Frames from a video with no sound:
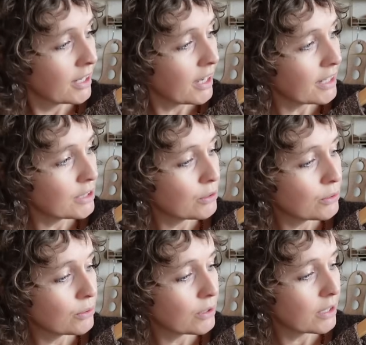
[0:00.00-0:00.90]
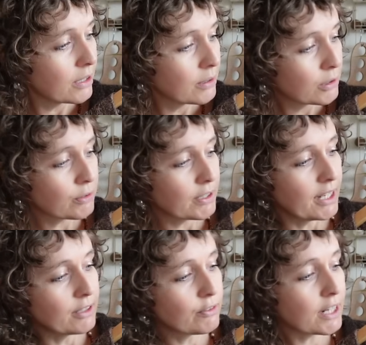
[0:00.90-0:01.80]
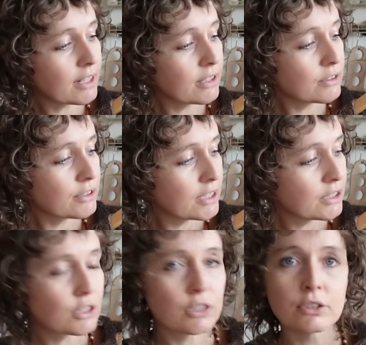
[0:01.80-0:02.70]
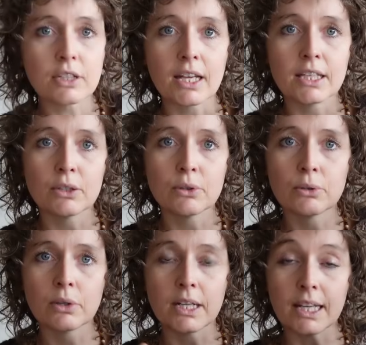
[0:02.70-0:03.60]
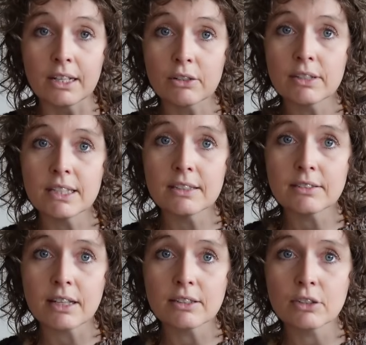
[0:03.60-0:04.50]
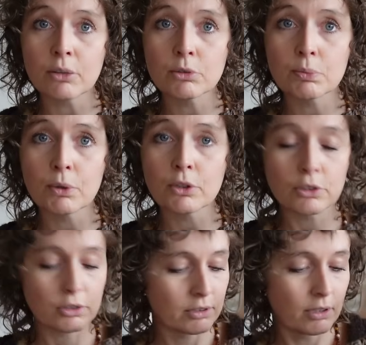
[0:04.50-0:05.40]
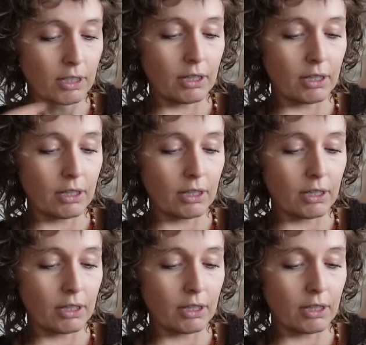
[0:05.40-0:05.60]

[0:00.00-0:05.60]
And you create raglan stitches and you increase at some spots.